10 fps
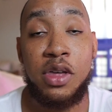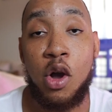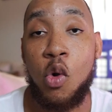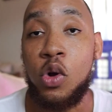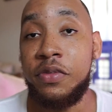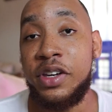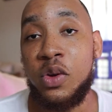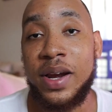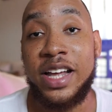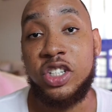the old video
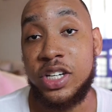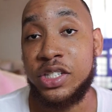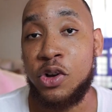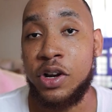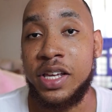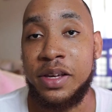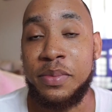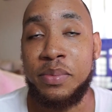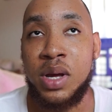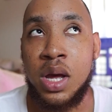when I just got
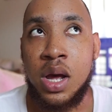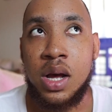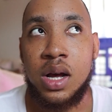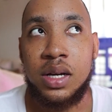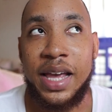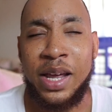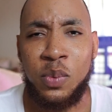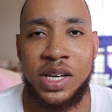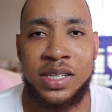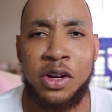him 8
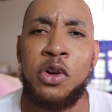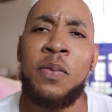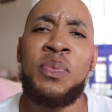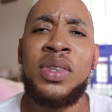weeks ago,